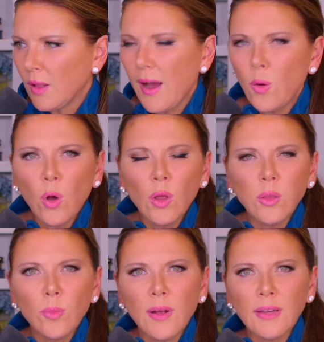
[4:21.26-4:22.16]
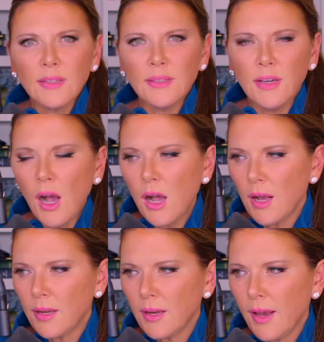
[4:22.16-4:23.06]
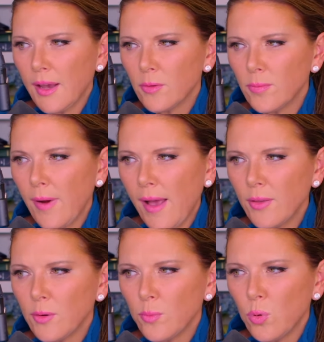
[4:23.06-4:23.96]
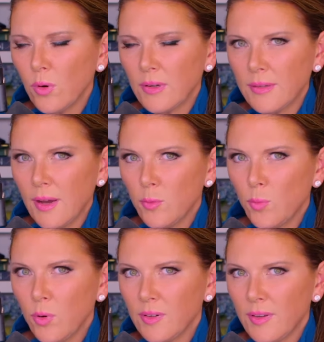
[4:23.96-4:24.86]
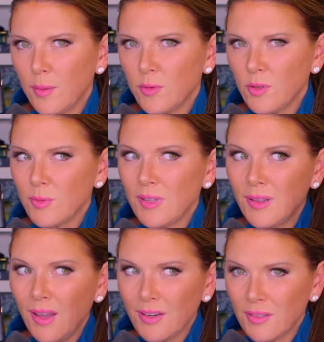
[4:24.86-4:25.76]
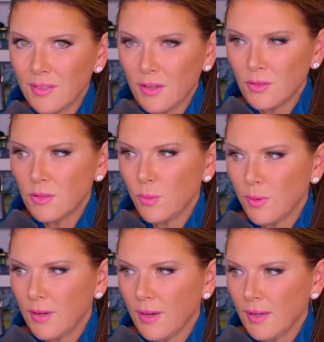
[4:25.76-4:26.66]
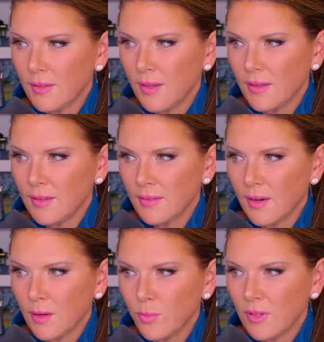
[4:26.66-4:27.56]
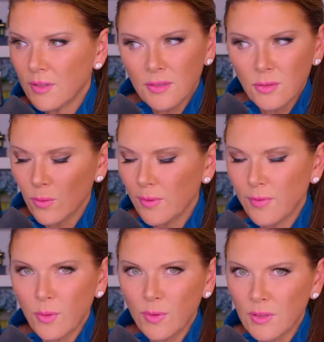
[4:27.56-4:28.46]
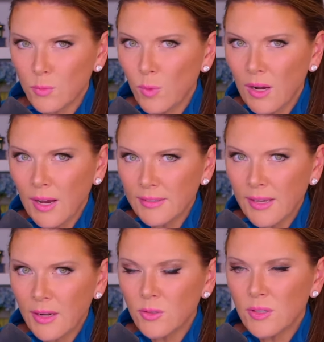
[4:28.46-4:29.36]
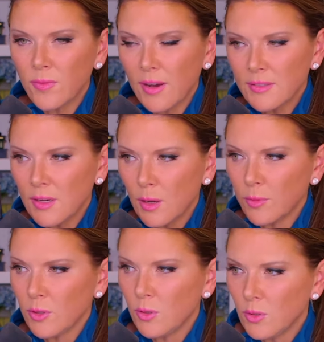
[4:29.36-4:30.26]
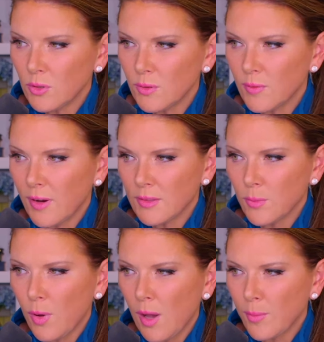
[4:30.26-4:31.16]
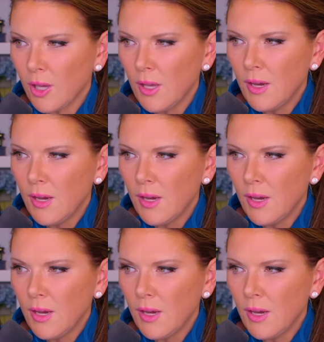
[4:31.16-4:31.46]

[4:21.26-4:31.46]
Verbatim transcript: now all the money's gone at a rather important time, important time in terms of the election cycle, too. We're going to get to that in a second because it's horrific what this one guy said who's advising Kamala, who used to advise Obama.